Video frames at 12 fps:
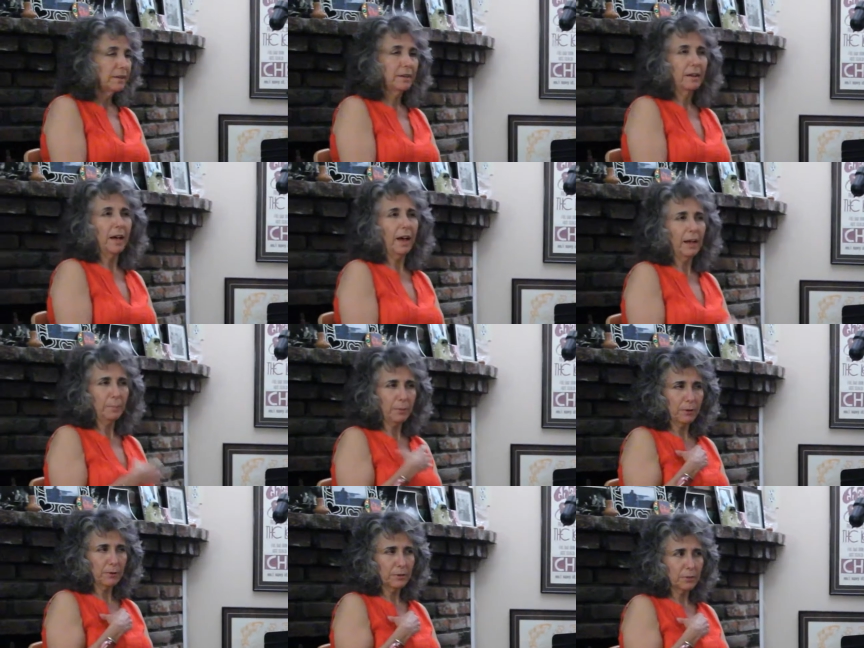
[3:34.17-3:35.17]
Now, I
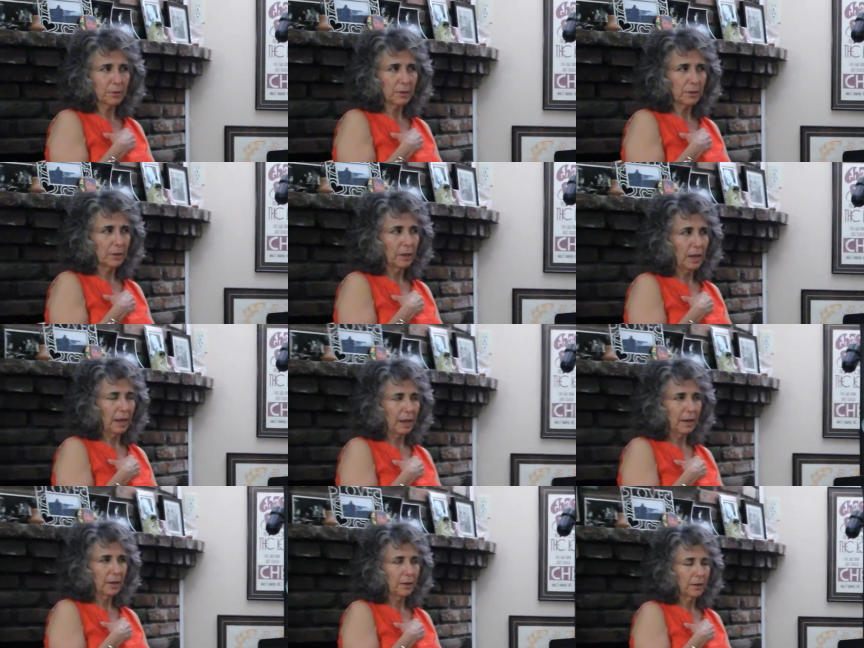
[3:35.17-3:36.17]
personally like,